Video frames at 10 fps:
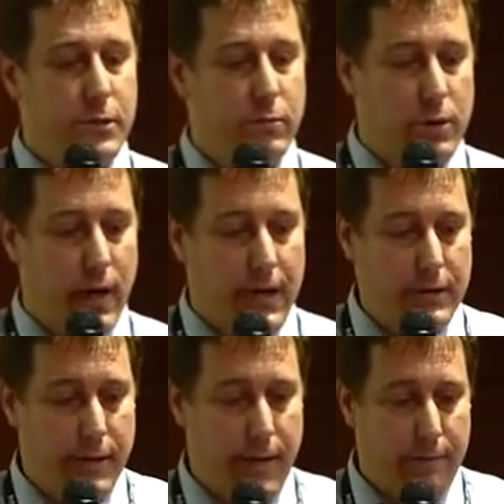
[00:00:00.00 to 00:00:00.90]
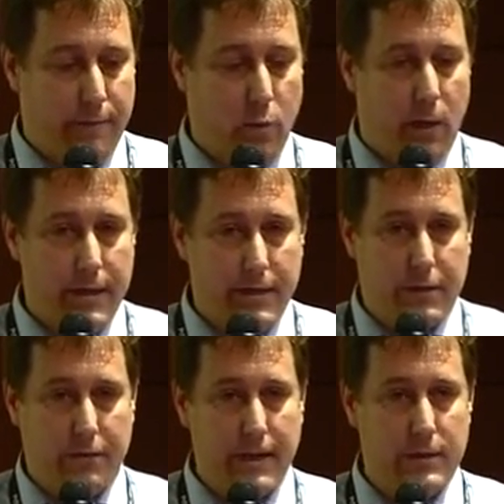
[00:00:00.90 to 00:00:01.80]
you would like to have a one
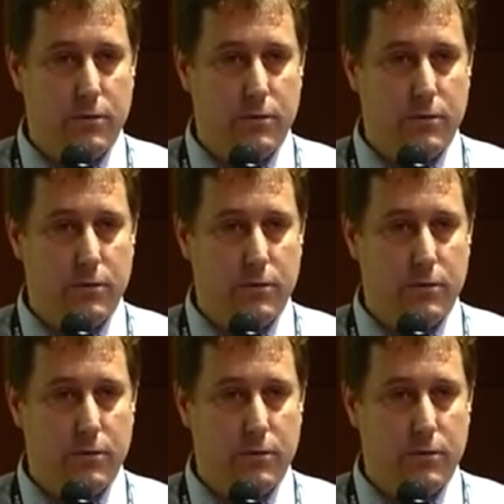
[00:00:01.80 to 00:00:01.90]
integrated